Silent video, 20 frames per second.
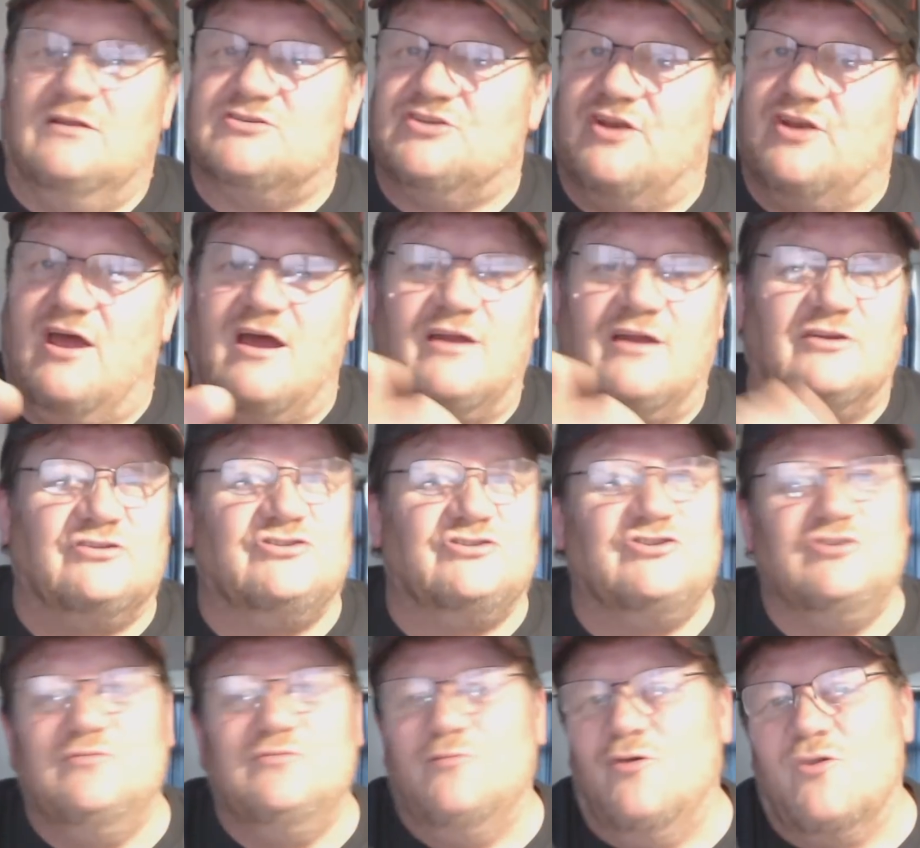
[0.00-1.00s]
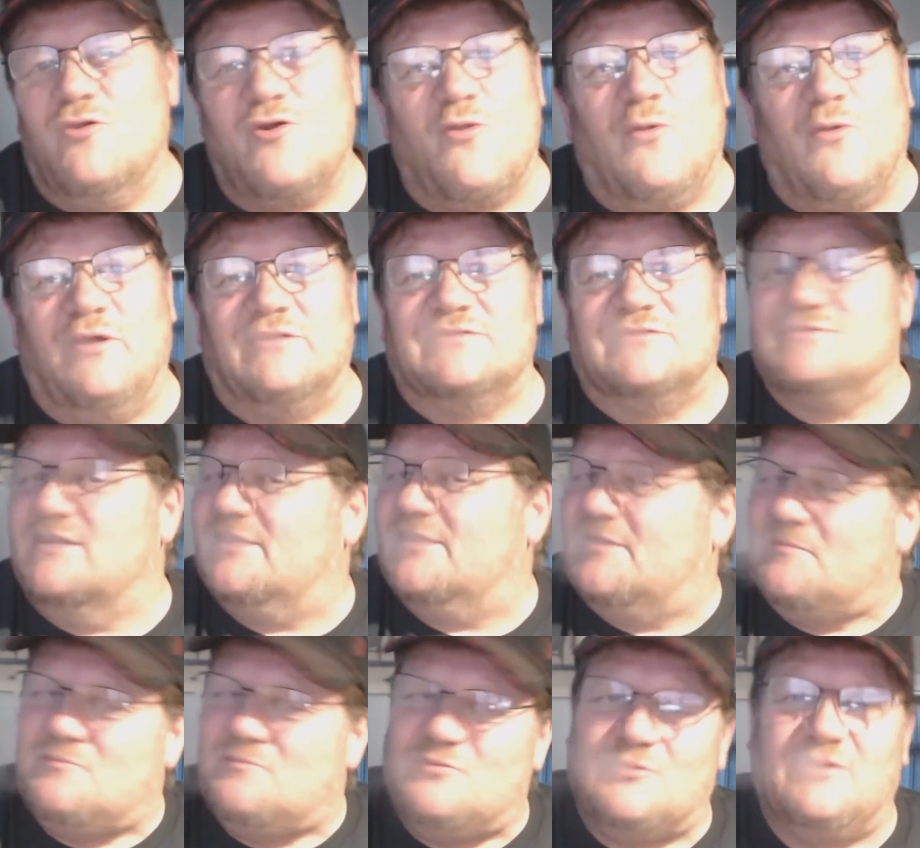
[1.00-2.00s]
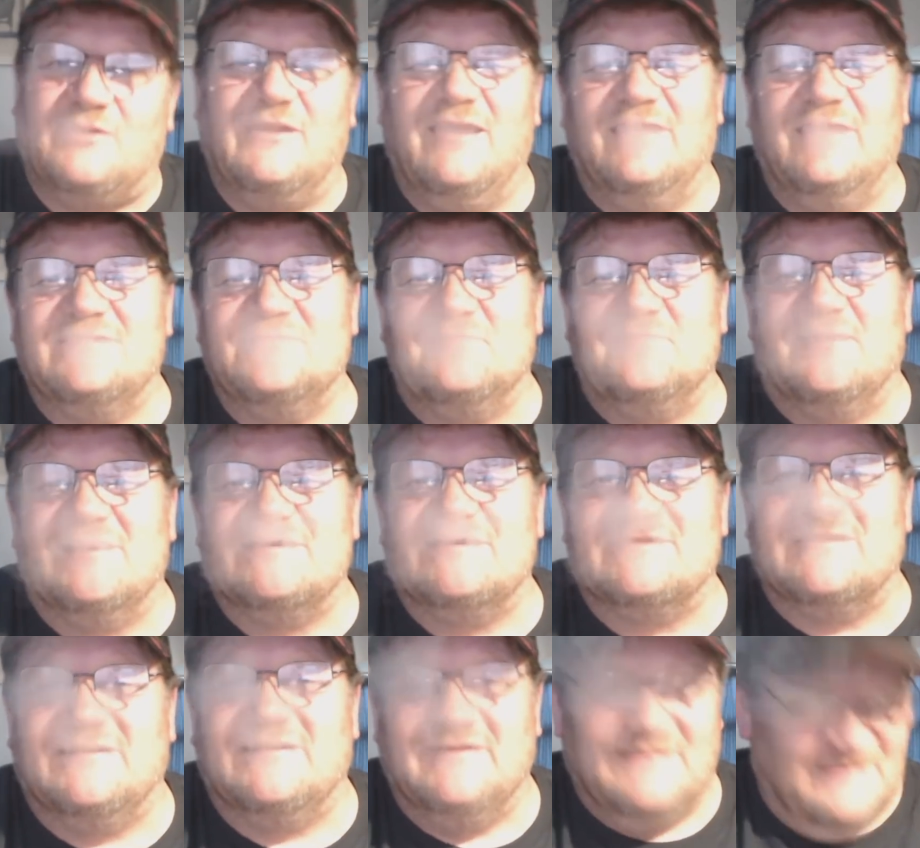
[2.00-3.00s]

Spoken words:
So now I've got 2 more coils I can put in an atomizer.